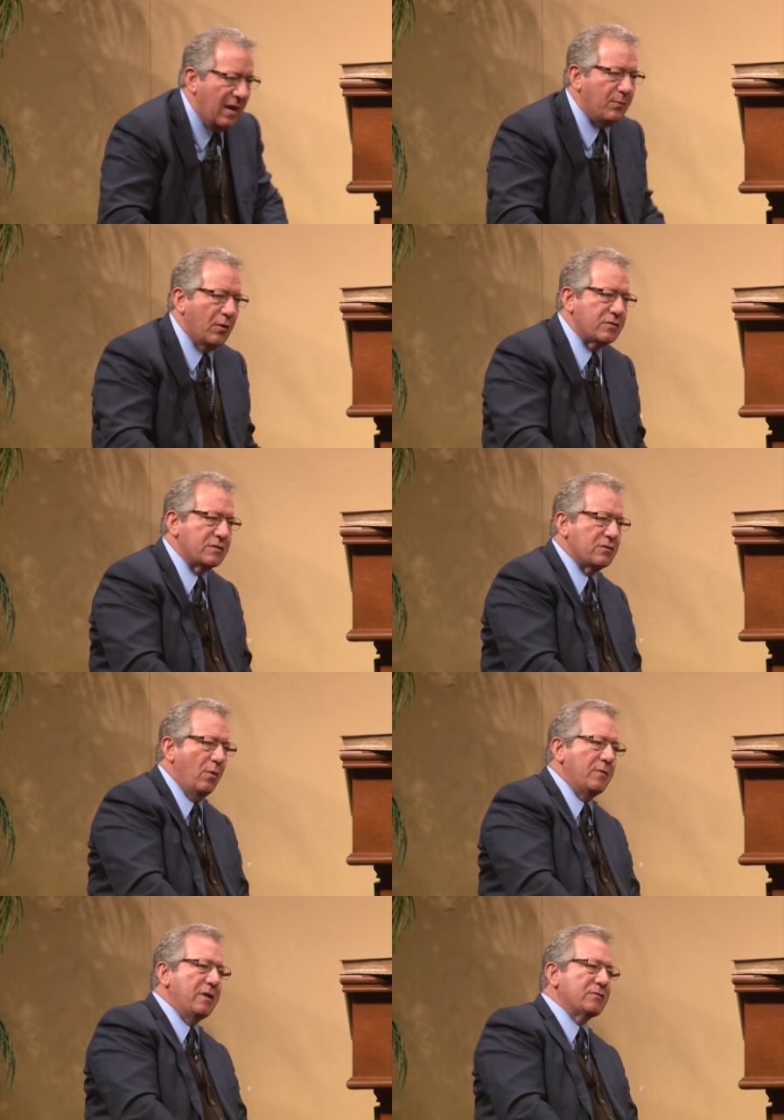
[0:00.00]
That person has
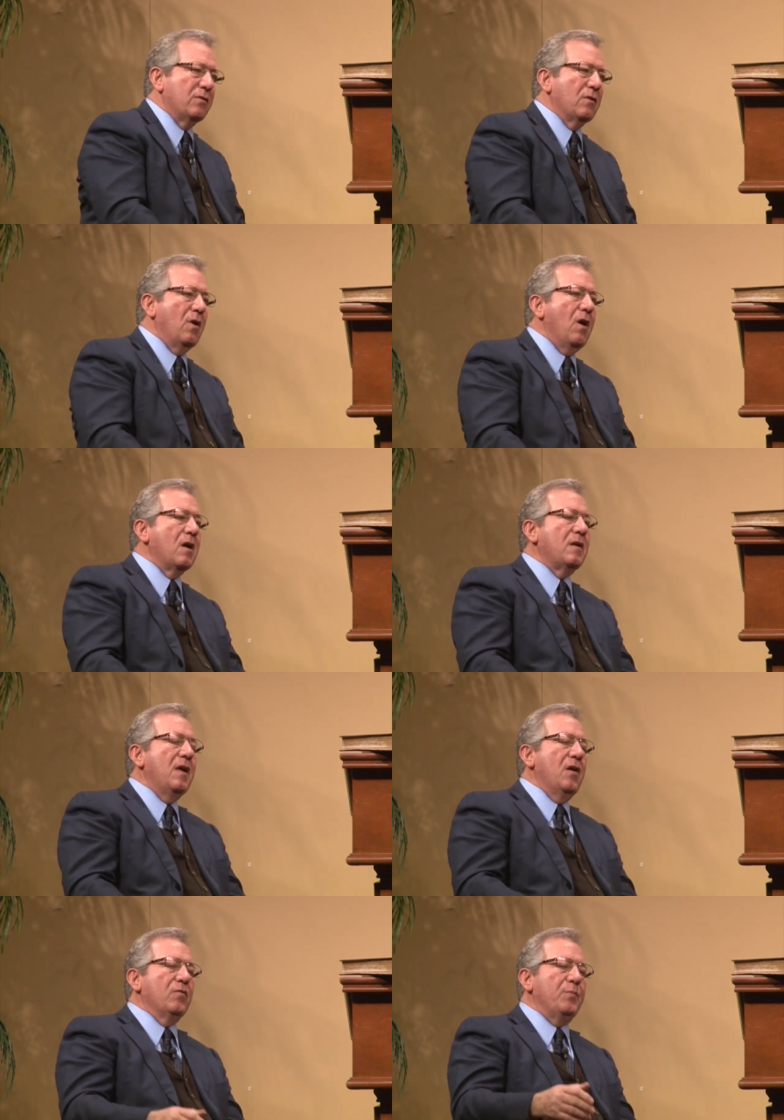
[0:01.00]
opened his or her heart,
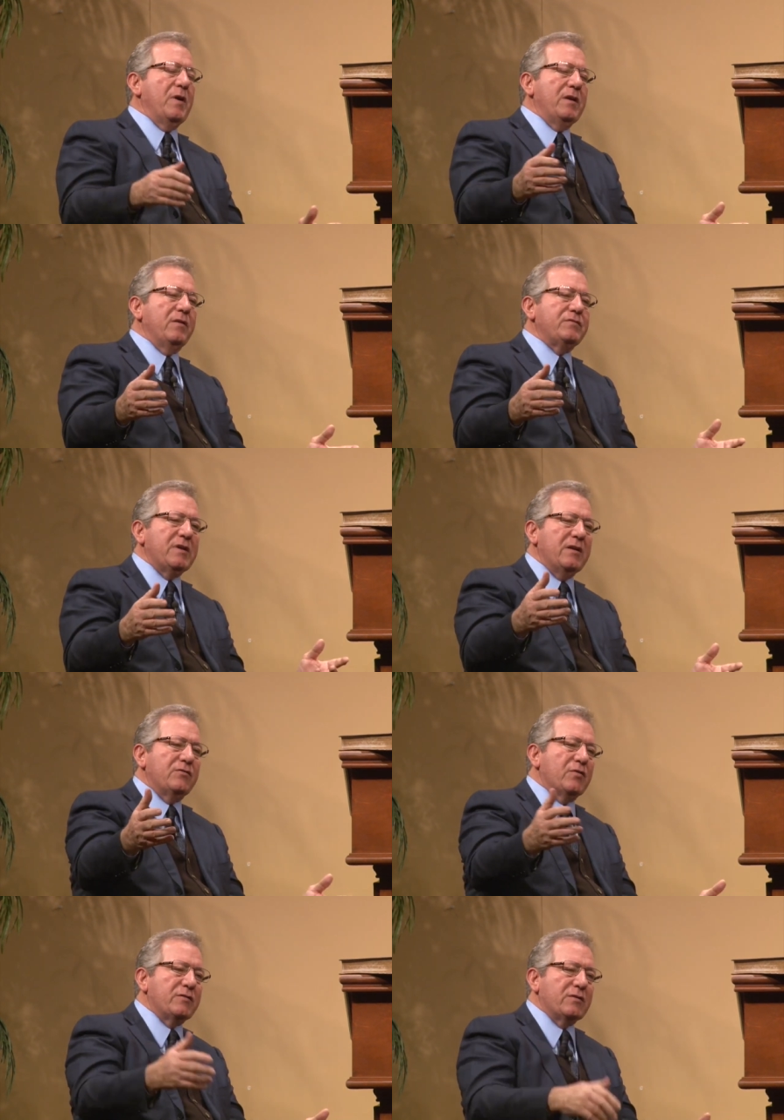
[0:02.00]
repented of sin,
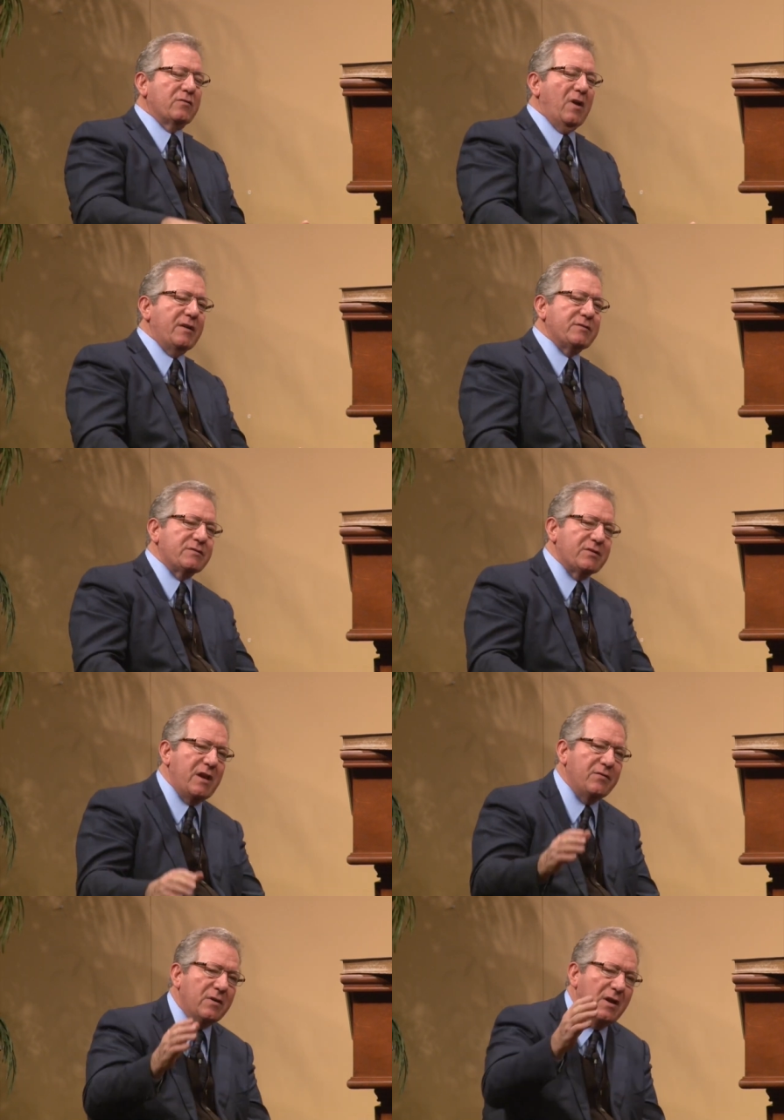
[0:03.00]
and trusted Christ as
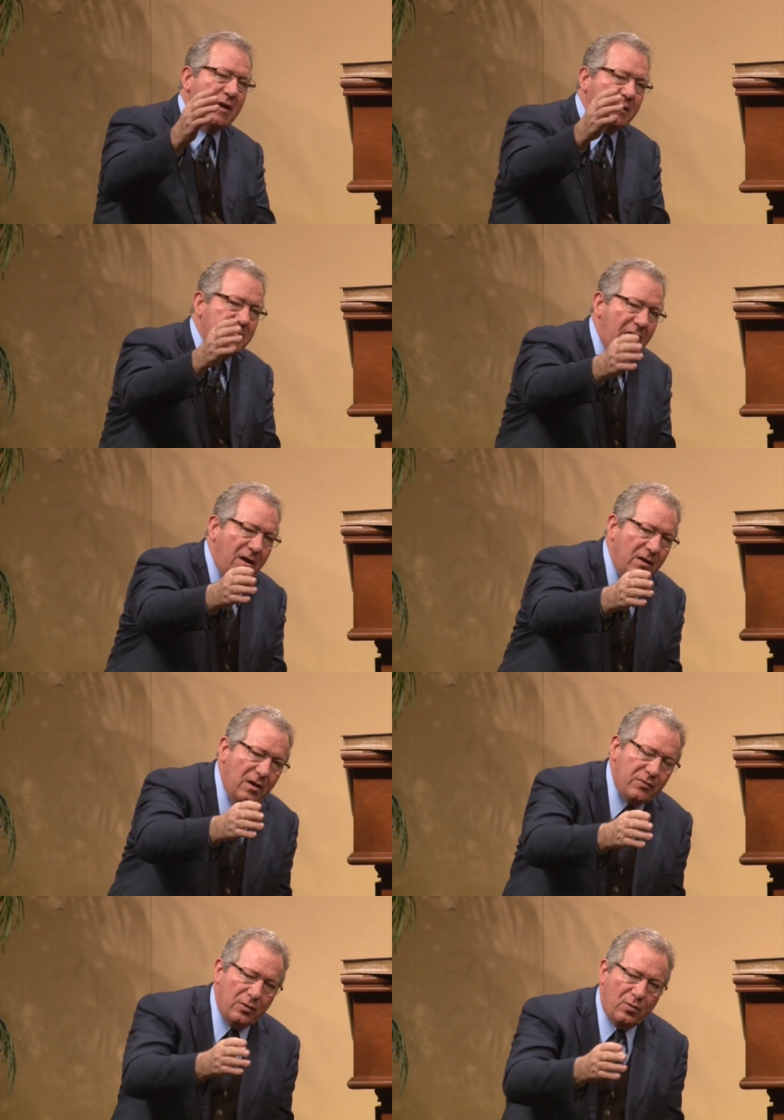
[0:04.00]
Savior. Now
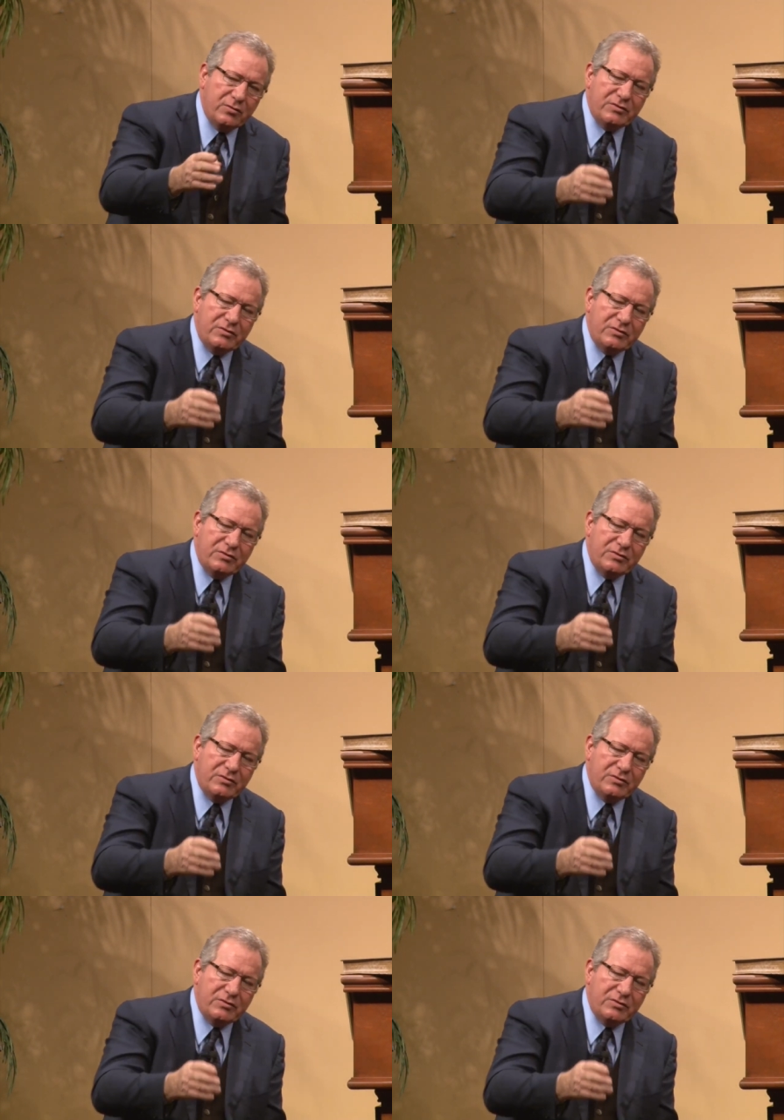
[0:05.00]
the